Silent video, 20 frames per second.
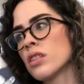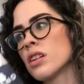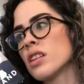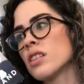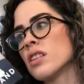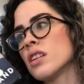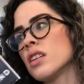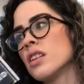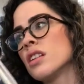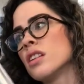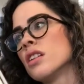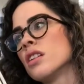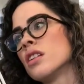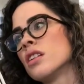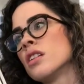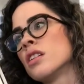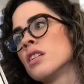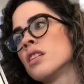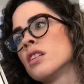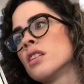And then
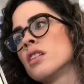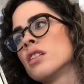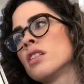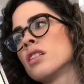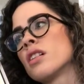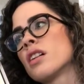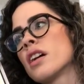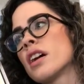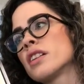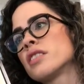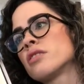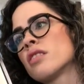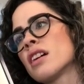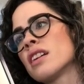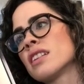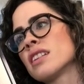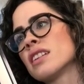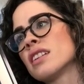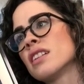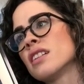I
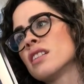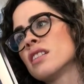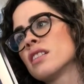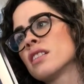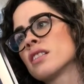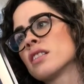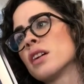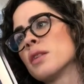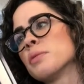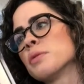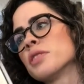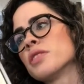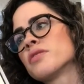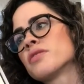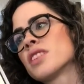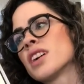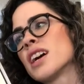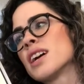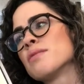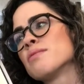tried to get it a couple of
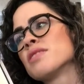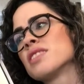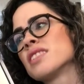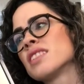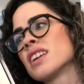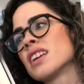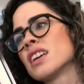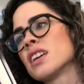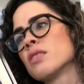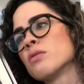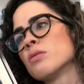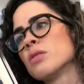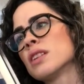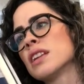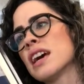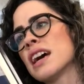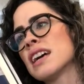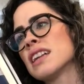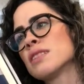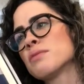times, and like, it
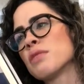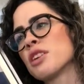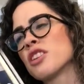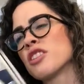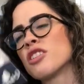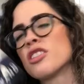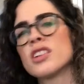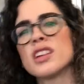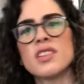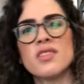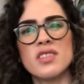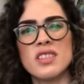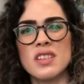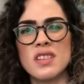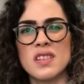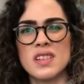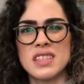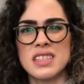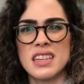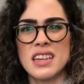wouldn't add to my cart, even
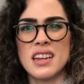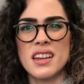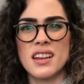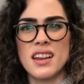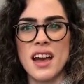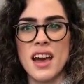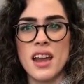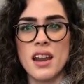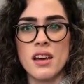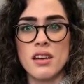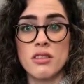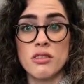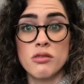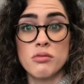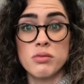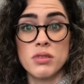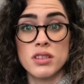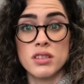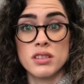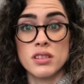though it said it had
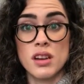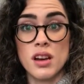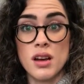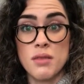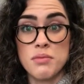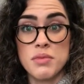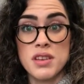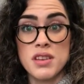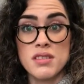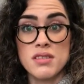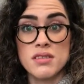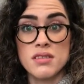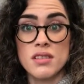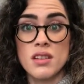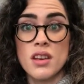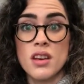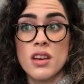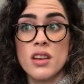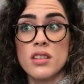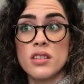100 plus copies
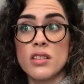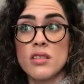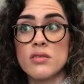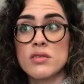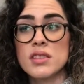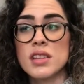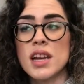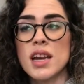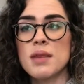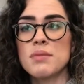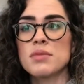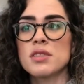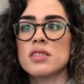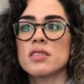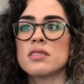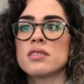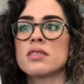those times.